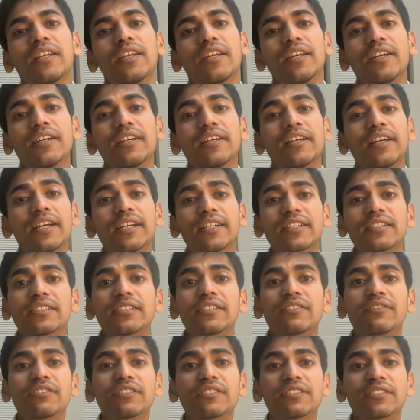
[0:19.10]
x
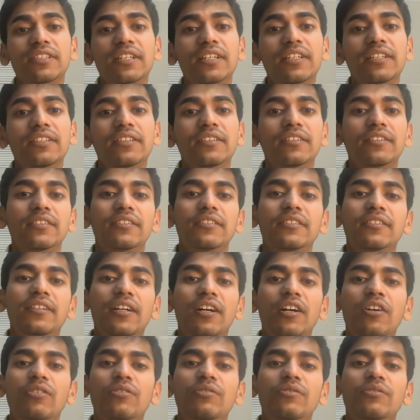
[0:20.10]
given z
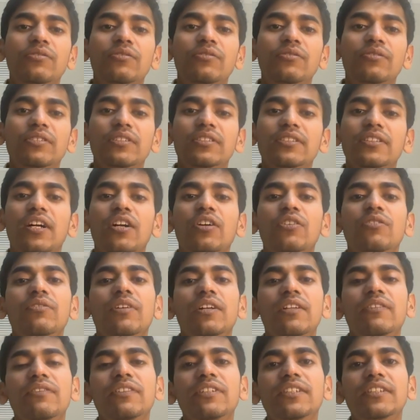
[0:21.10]
how
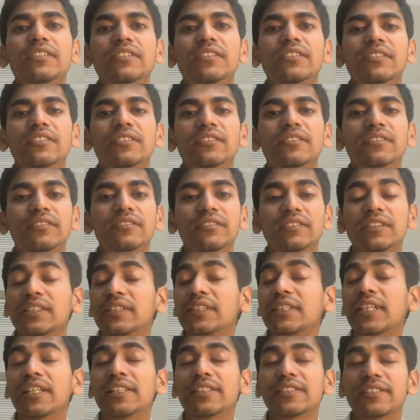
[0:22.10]
well we it
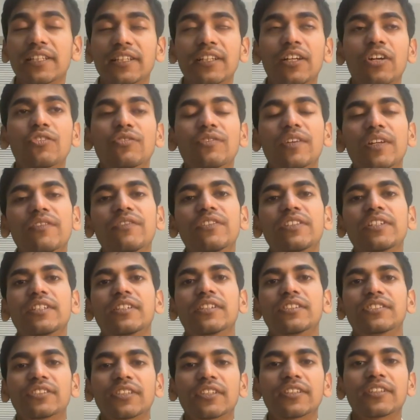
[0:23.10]
tells that how well we
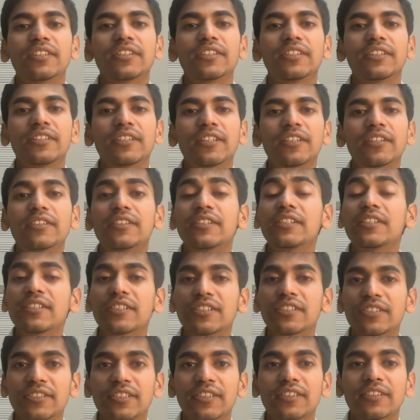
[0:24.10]
reconstruct the
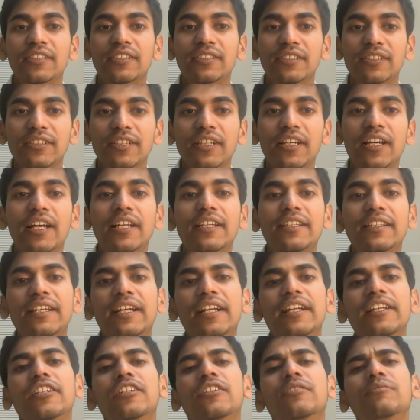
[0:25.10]
data, and
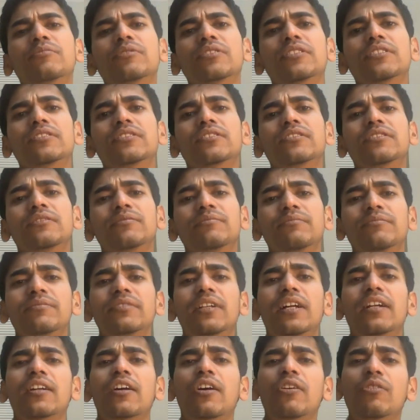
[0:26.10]
KL terms is
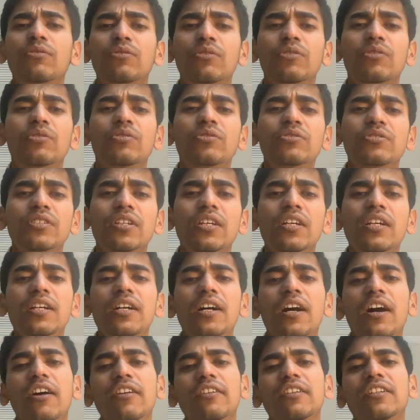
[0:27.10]
that how close
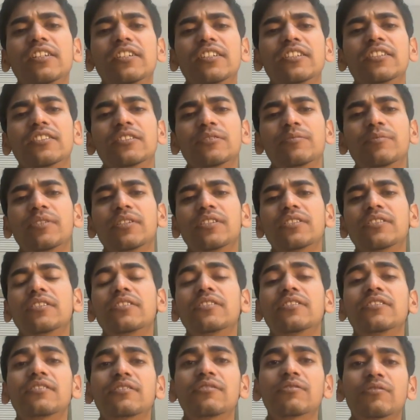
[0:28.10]
our latent space
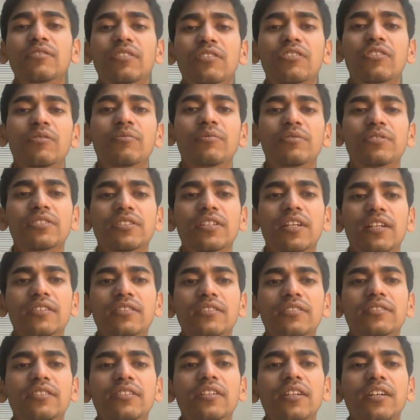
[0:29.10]
is to the normal
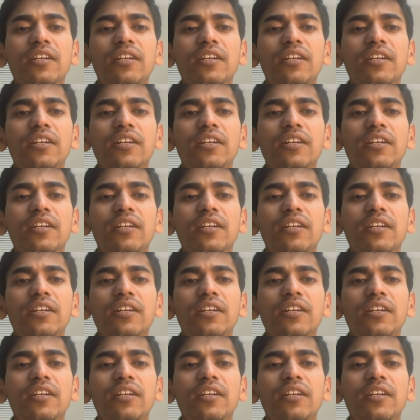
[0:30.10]
standard.